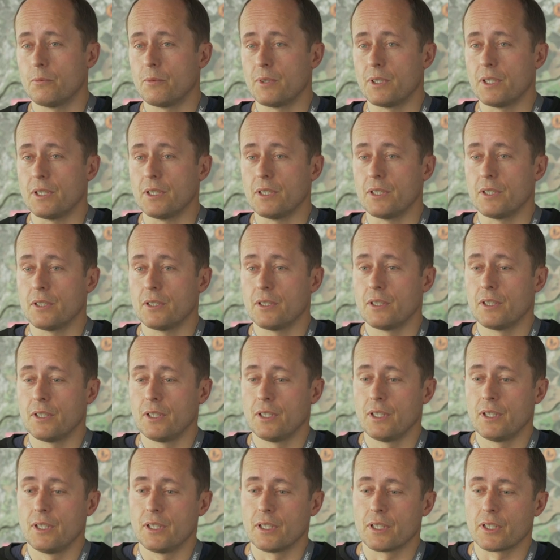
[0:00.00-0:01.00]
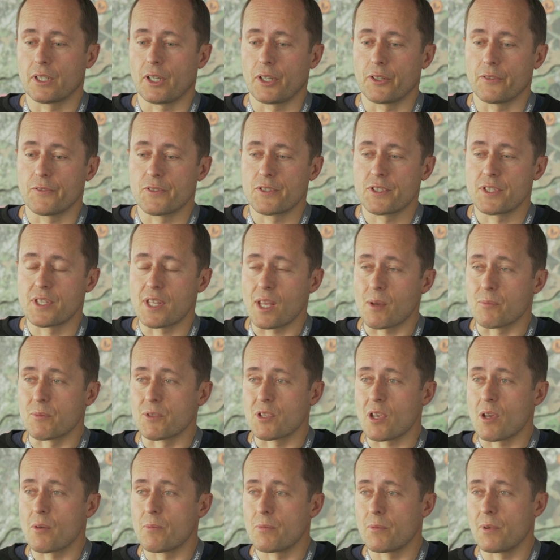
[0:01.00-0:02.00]
we kind of
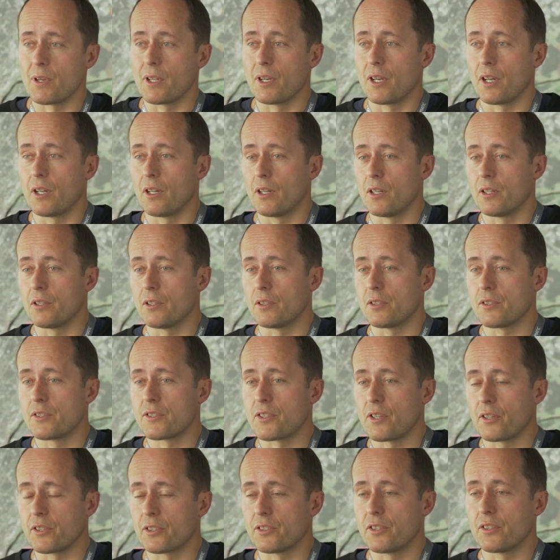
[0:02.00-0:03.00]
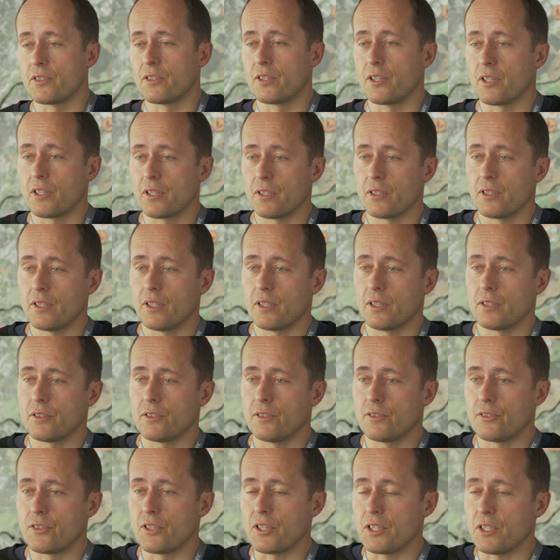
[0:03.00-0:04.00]
stepped up and started the
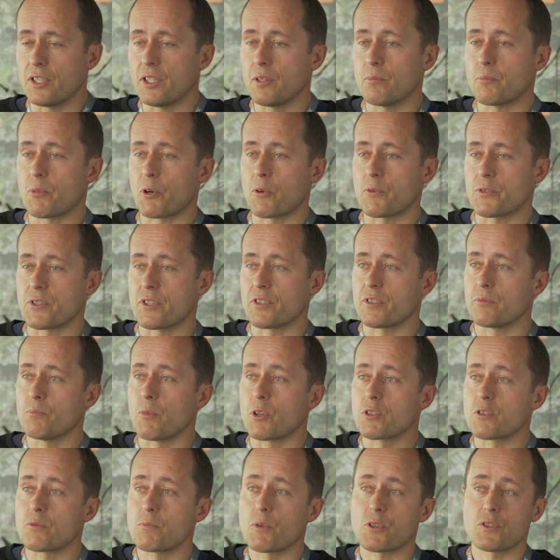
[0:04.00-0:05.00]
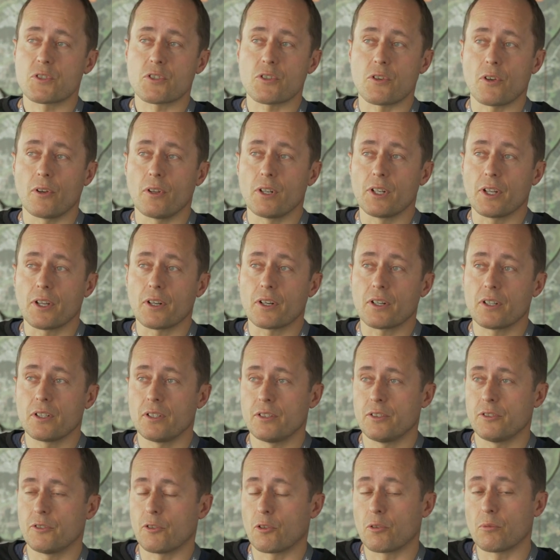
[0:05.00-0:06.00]
3D process much earlier.
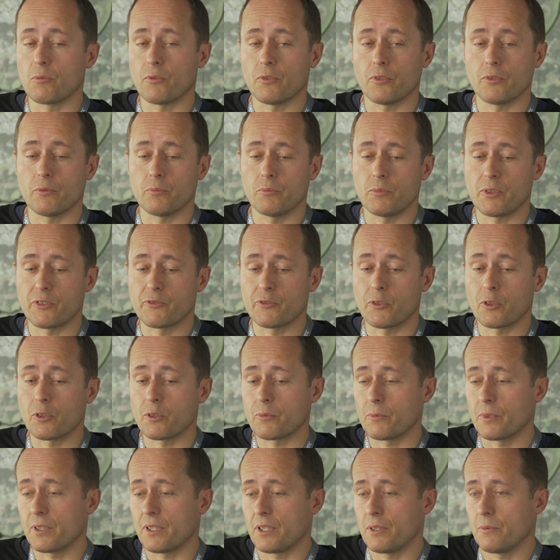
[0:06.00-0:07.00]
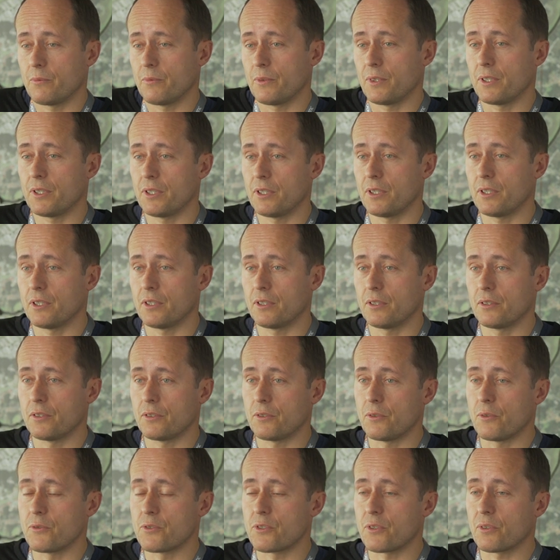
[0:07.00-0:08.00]
Before we
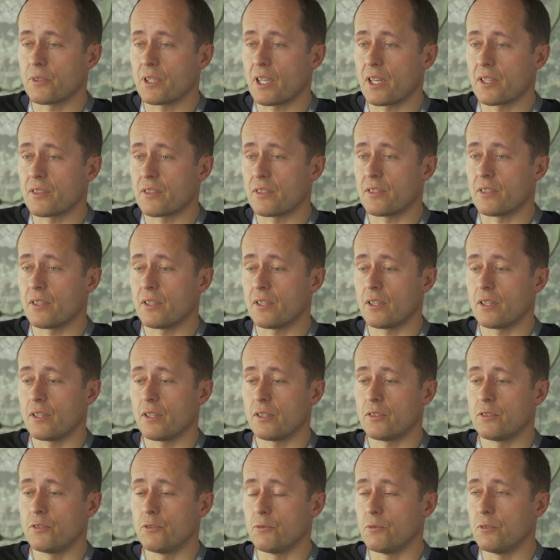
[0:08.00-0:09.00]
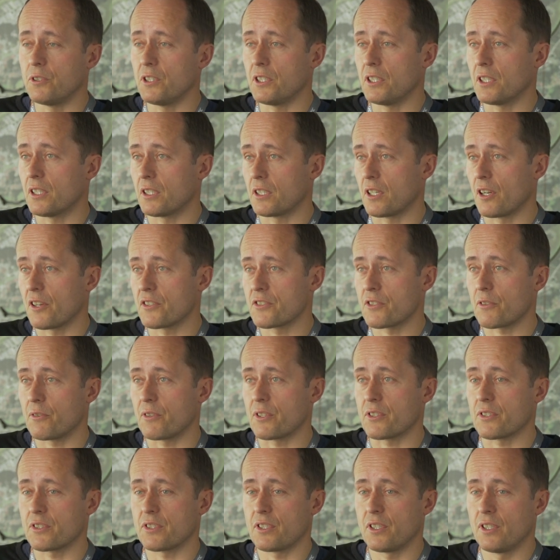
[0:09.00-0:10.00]
used to get 2D class
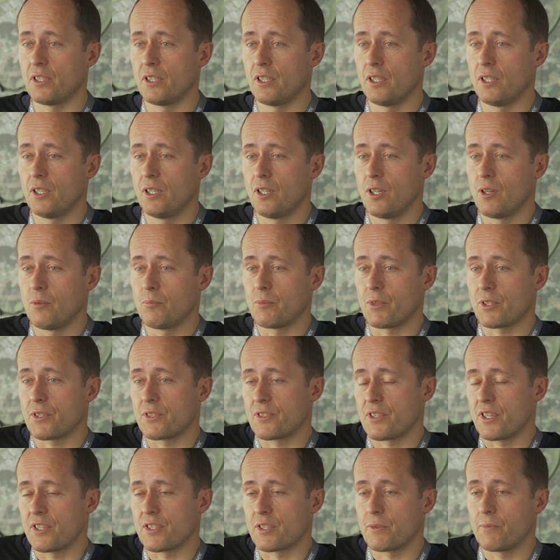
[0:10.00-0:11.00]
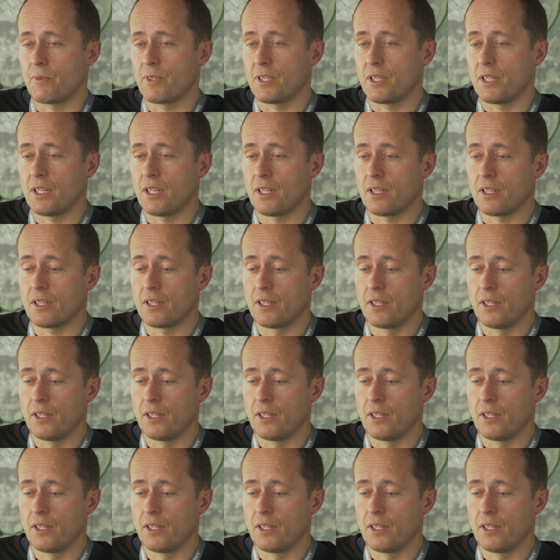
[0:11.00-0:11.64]
drawings, but since we